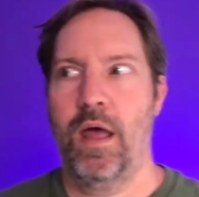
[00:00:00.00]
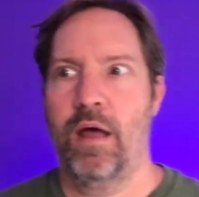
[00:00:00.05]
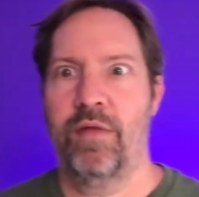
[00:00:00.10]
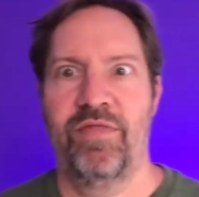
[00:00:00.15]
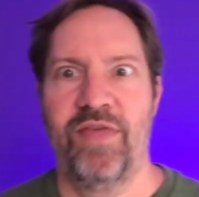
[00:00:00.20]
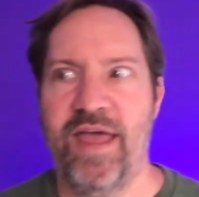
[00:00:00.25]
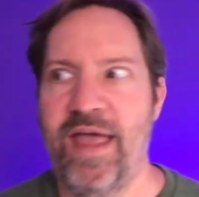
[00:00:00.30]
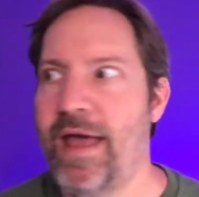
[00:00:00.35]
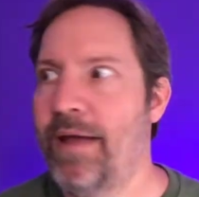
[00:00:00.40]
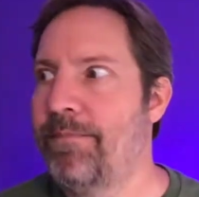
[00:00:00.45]

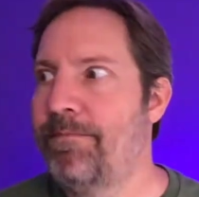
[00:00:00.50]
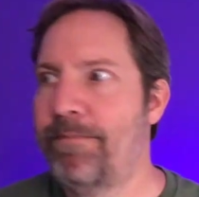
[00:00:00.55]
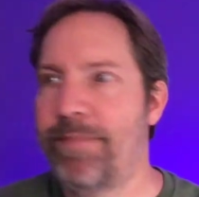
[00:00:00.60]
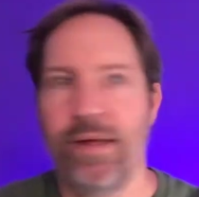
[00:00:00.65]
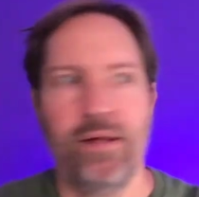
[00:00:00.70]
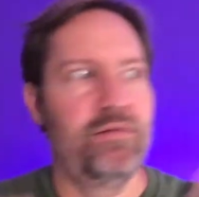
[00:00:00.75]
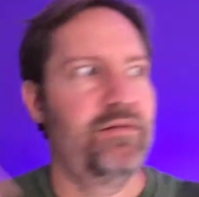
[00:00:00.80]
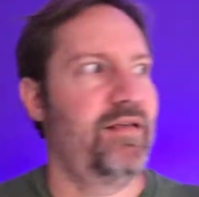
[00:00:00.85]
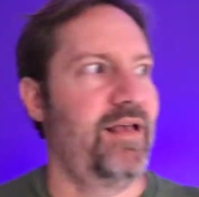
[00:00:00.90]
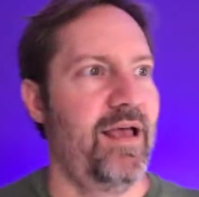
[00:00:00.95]
They had
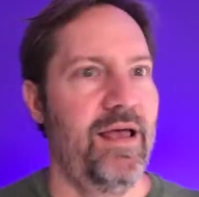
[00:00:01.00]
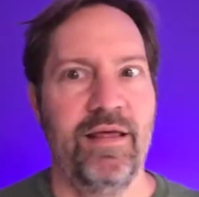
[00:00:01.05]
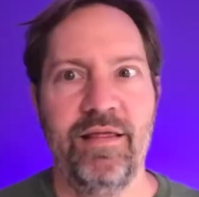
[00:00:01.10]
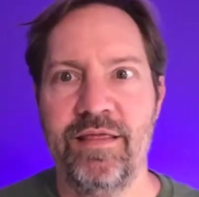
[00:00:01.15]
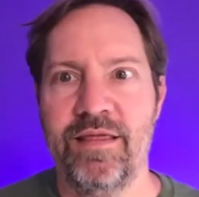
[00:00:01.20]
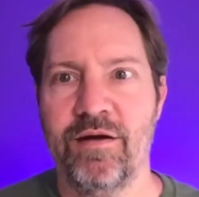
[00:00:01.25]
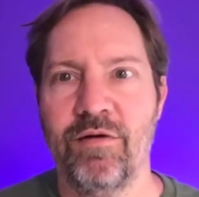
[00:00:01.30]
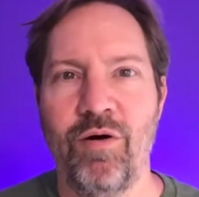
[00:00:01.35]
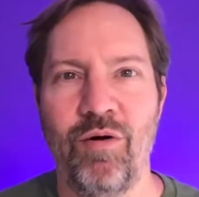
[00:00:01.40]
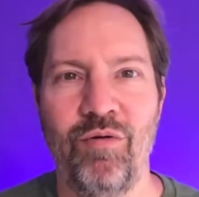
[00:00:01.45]
built
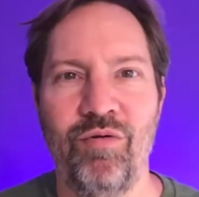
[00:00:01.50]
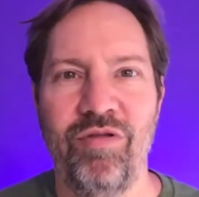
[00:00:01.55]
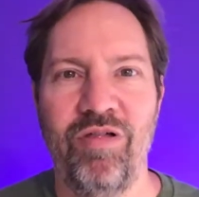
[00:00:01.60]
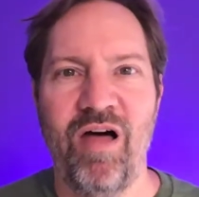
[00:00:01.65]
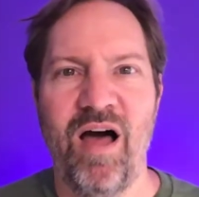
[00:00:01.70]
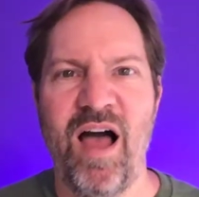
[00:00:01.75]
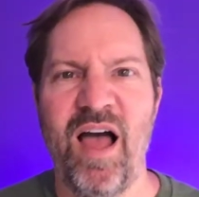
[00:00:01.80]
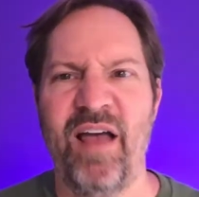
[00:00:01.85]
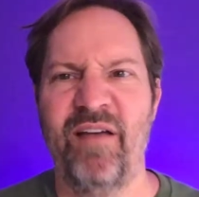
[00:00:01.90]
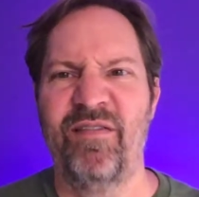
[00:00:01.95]
their whole
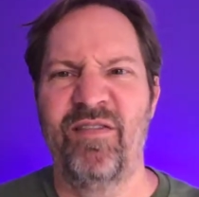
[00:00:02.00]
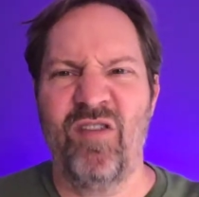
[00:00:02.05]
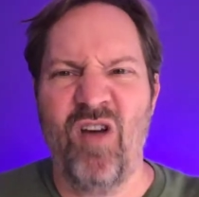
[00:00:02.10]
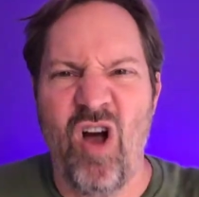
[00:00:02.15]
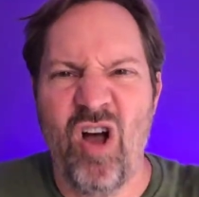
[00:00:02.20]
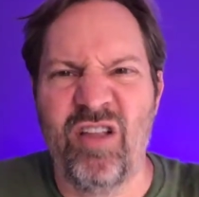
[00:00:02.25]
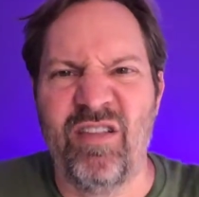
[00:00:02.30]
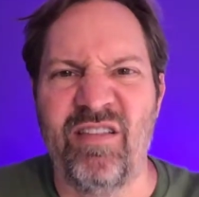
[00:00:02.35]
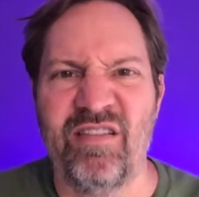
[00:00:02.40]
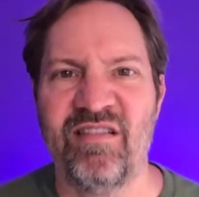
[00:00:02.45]
lives
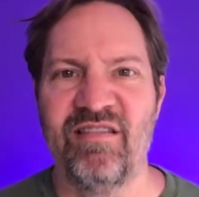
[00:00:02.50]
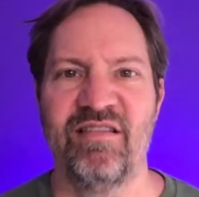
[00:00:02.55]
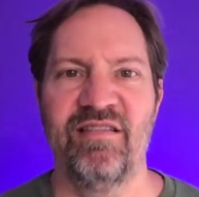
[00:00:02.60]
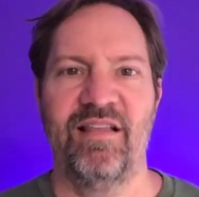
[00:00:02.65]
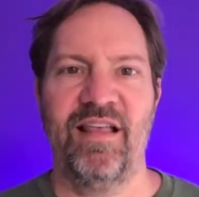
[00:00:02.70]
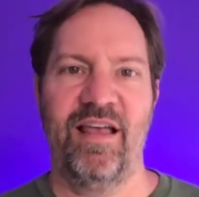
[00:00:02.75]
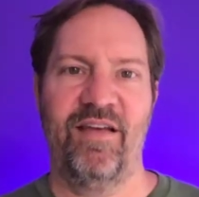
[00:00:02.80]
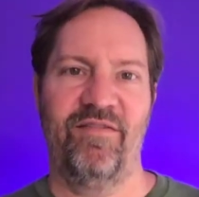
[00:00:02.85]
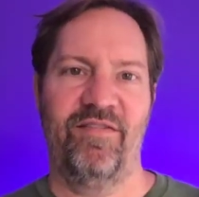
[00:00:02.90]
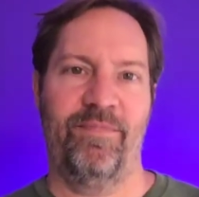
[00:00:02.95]
on
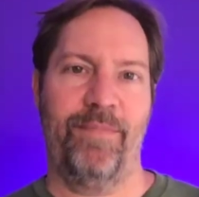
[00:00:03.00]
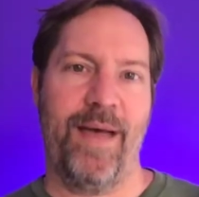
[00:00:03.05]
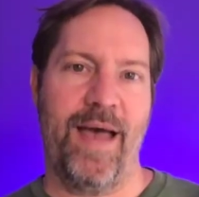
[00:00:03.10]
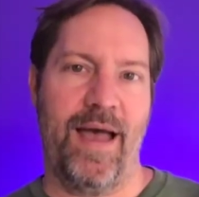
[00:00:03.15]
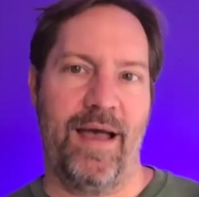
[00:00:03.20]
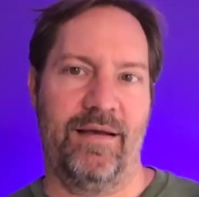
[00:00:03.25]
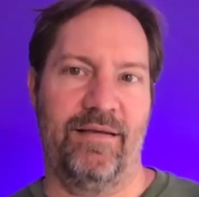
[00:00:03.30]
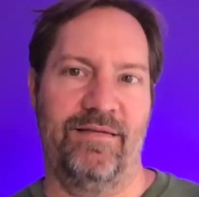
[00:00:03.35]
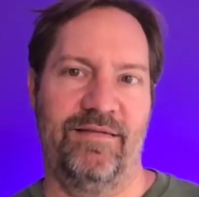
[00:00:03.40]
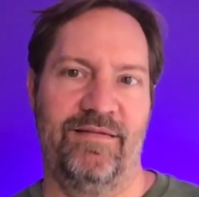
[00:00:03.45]
slaves'
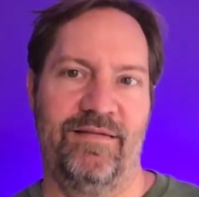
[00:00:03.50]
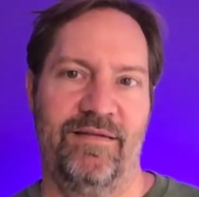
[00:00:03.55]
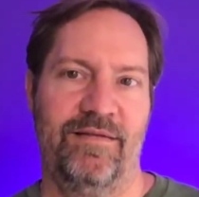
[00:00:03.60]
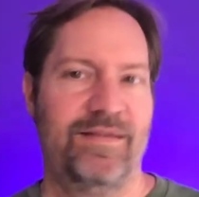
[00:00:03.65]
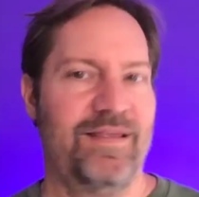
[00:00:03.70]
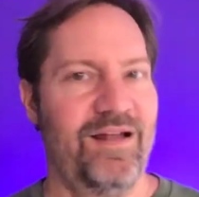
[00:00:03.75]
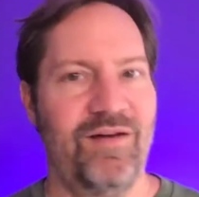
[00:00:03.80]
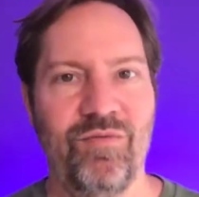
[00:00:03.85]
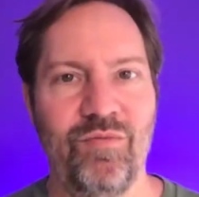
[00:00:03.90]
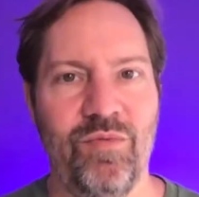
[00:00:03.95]
backs.
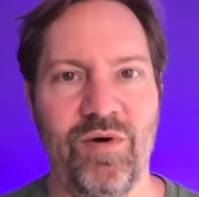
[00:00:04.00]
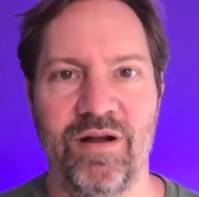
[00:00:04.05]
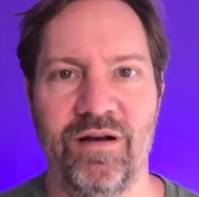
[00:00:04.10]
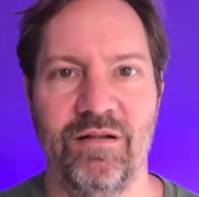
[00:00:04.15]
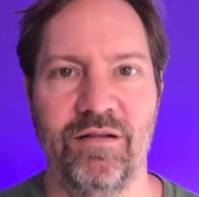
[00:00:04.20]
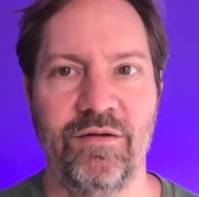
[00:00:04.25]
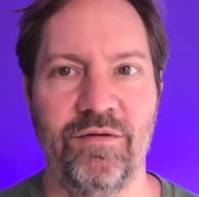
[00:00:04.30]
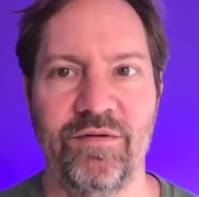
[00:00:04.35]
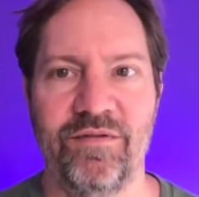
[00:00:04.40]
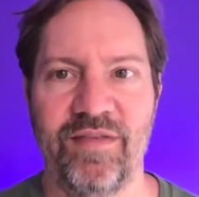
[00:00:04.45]
They don't want to lose